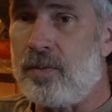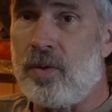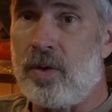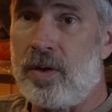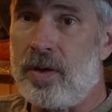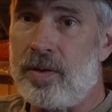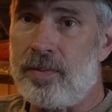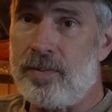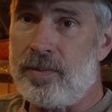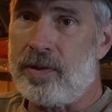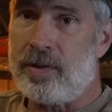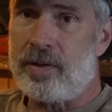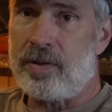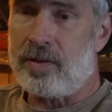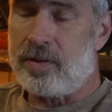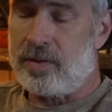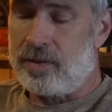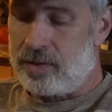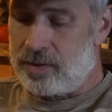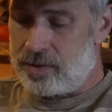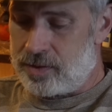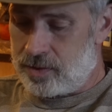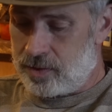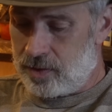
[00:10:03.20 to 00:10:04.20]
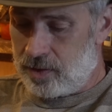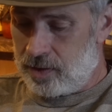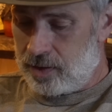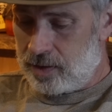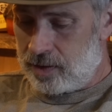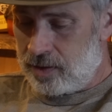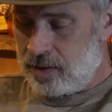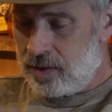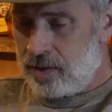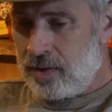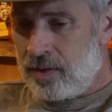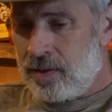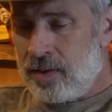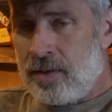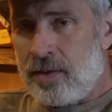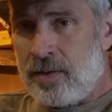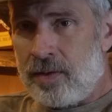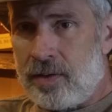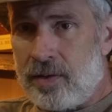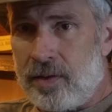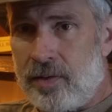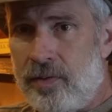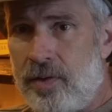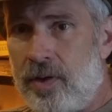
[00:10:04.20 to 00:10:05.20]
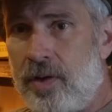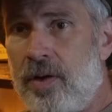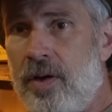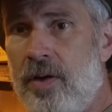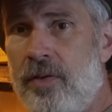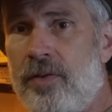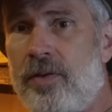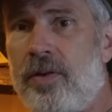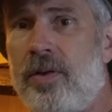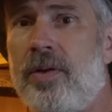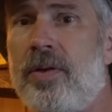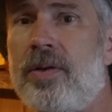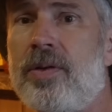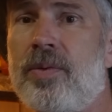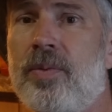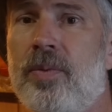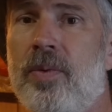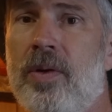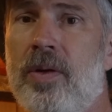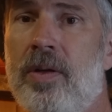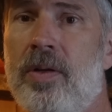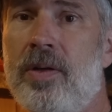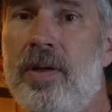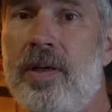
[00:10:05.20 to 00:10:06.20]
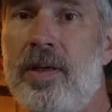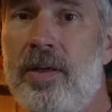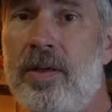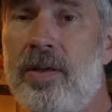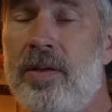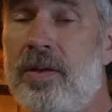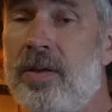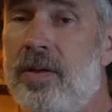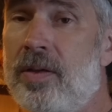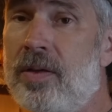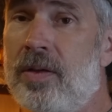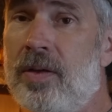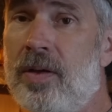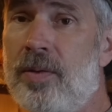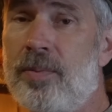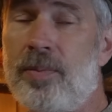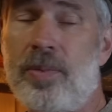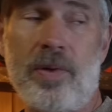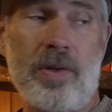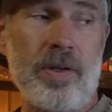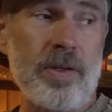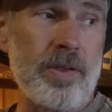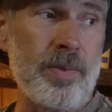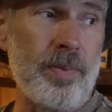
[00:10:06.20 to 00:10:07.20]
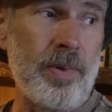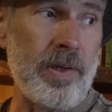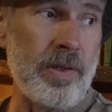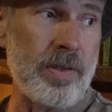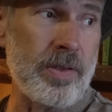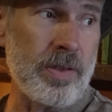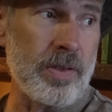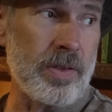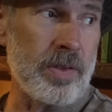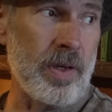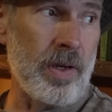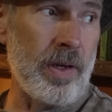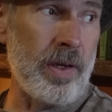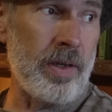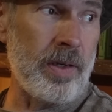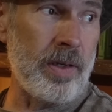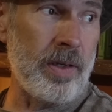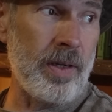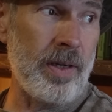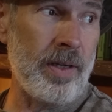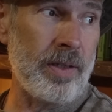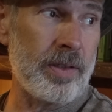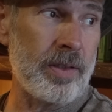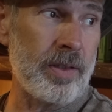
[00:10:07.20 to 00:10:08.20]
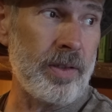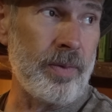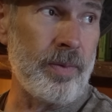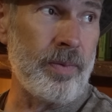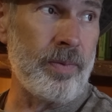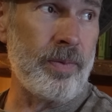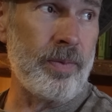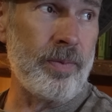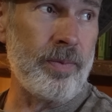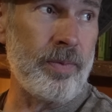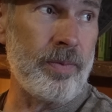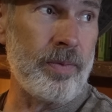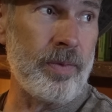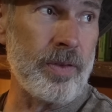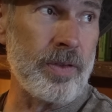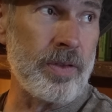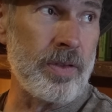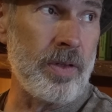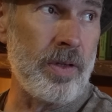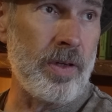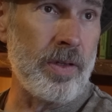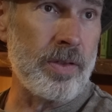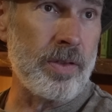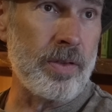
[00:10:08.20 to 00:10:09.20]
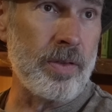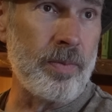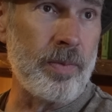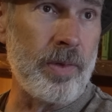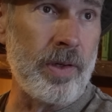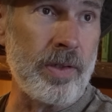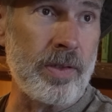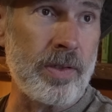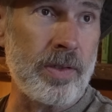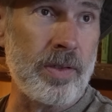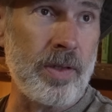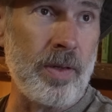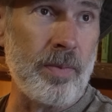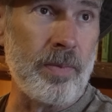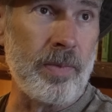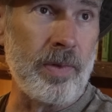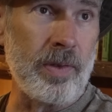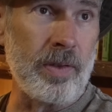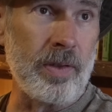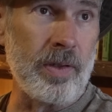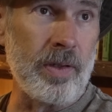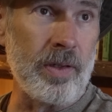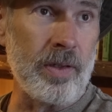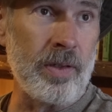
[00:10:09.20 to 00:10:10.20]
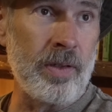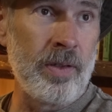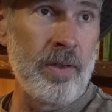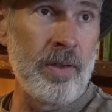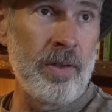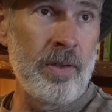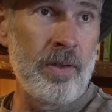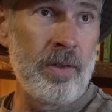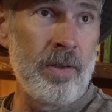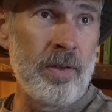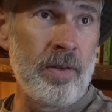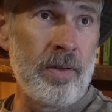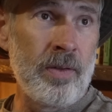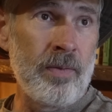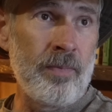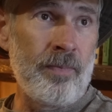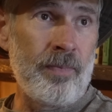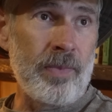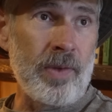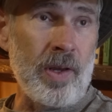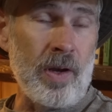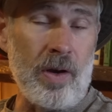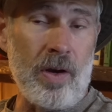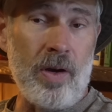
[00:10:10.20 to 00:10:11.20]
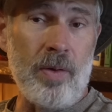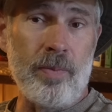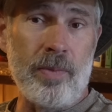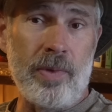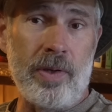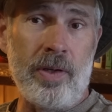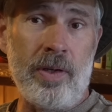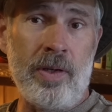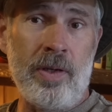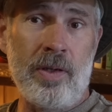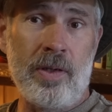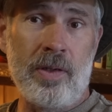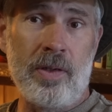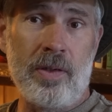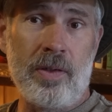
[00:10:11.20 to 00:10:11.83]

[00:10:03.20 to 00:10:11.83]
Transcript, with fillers: wanted me to just try living off grid as well and to not participate in society. It actually was not so much something that taught me